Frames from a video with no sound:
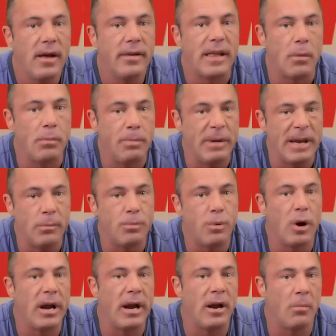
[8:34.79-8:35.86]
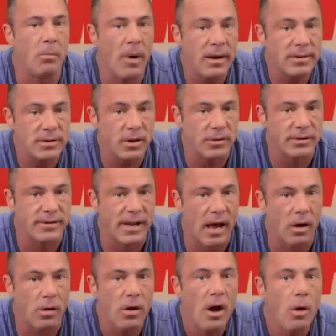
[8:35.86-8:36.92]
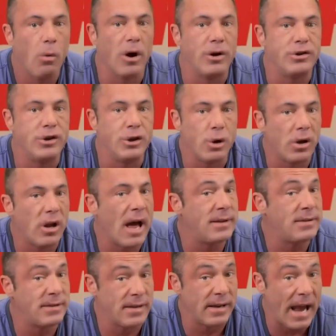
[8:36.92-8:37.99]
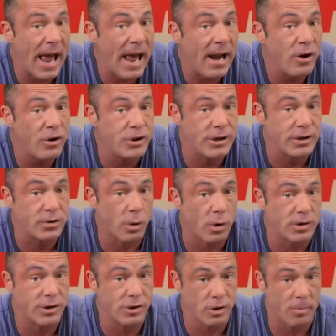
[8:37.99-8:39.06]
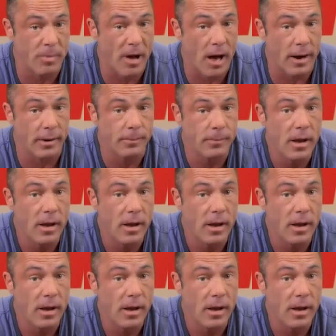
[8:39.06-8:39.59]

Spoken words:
than being put in a muscle cell where it's utilized as an energy source in your body.